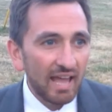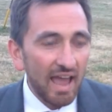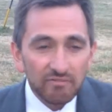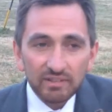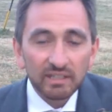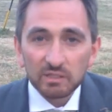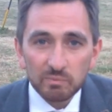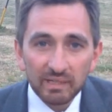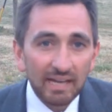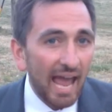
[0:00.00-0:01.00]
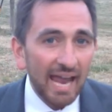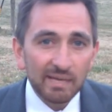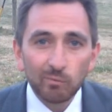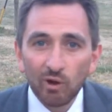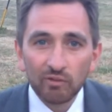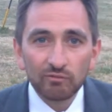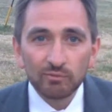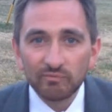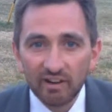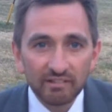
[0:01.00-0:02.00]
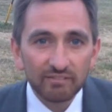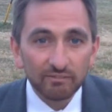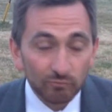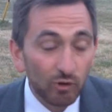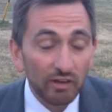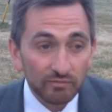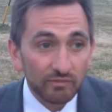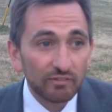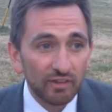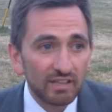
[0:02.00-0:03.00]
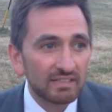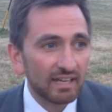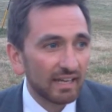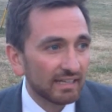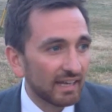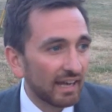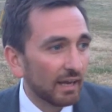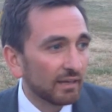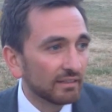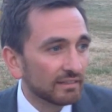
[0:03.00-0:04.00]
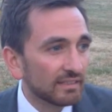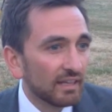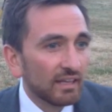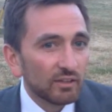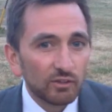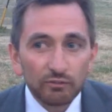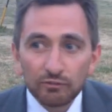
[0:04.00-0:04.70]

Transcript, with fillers: Everything has been A1 right from the first day, and the